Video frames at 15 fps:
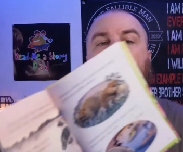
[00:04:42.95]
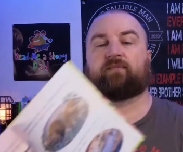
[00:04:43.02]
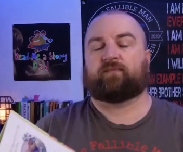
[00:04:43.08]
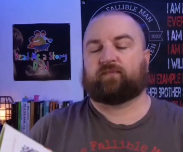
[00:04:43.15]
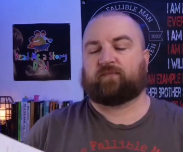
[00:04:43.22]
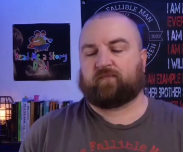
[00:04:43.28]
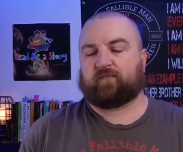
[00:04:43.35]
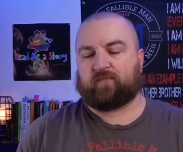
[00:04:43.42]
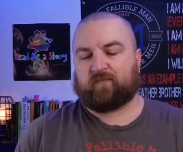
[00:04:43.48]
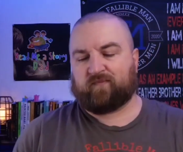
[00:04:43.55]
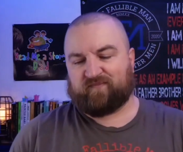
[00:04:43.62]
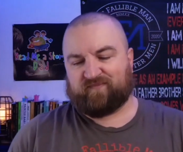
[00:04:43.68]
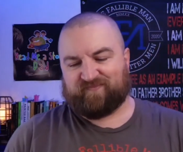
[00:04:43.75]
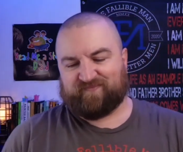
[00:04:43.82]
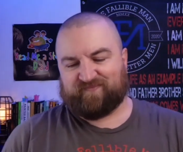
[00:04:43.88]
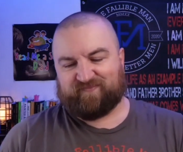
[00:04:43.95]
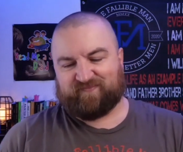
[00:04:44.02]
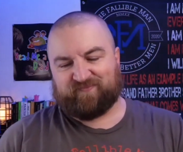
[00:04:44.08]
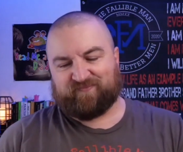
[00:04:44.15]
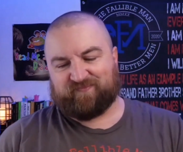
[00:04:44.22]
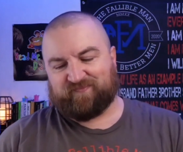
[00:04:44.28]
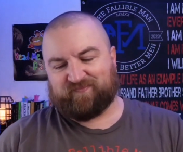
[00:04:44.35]

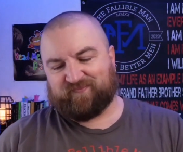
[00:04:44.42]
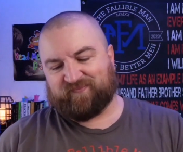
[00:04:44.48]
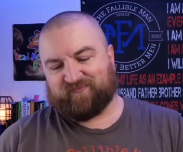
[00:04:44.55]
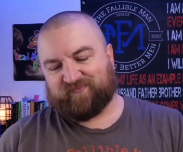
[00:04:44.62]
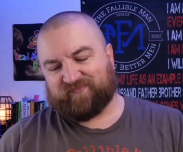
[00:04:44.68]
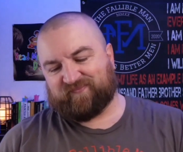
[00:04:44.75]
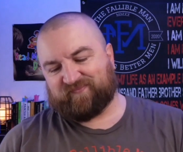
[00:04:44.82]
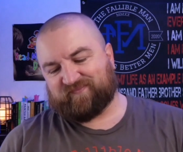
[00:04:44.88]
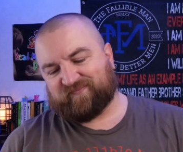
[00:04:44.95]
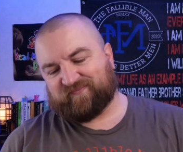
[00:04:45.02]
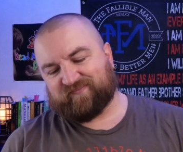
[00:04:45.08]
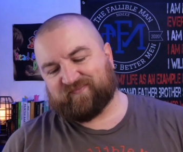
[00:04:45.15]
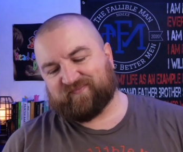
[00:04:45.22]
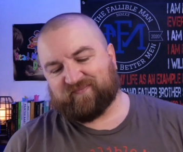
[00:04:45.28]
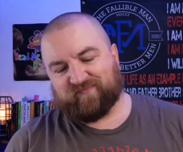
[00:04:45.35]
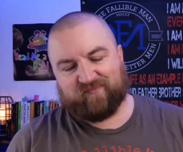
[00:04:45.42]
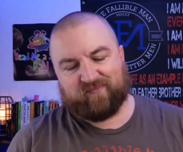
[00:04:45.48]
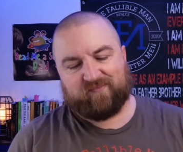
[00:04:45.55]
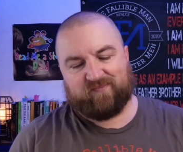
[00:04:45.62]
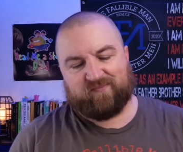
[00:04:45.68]
(silence)